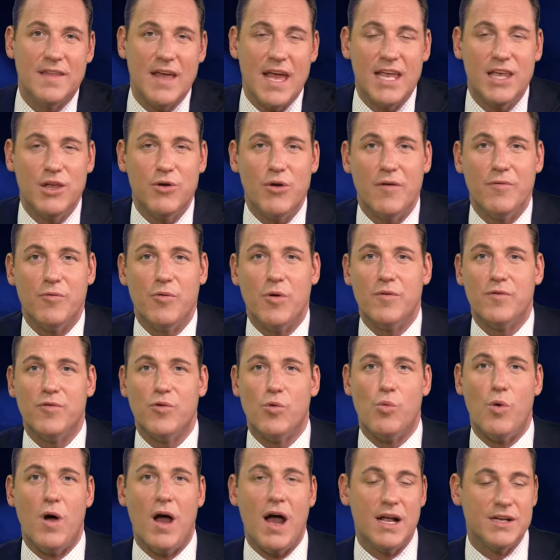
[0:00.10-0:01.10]
thank you everyone
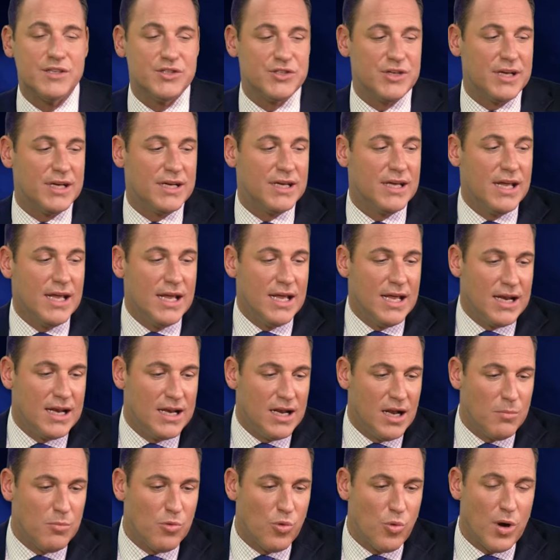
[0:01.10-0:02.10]
for watching.
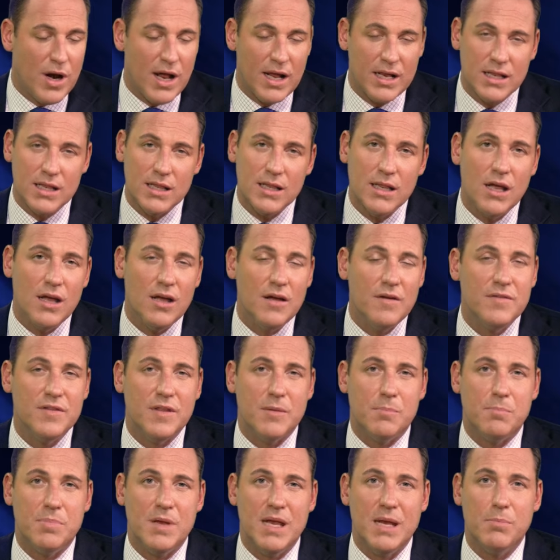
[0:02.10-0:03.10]
Number one, I love
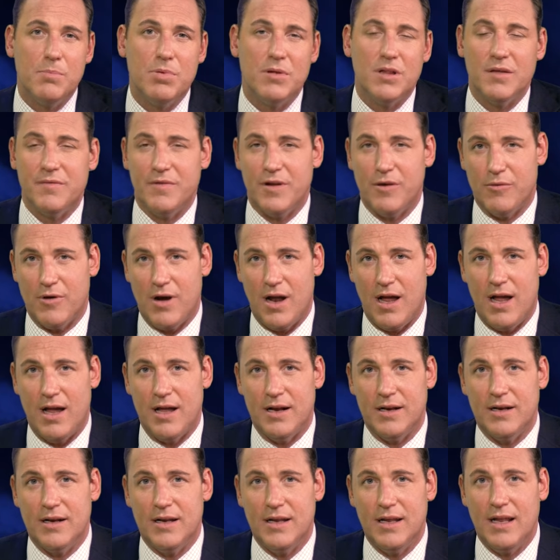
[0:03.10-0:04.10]
the people of
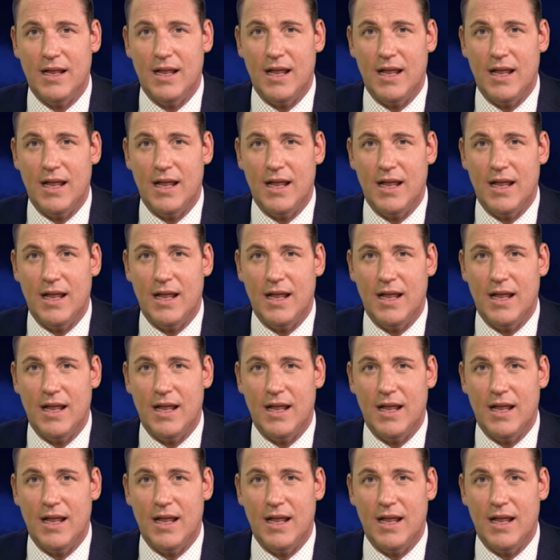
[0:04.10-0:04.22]
Iran.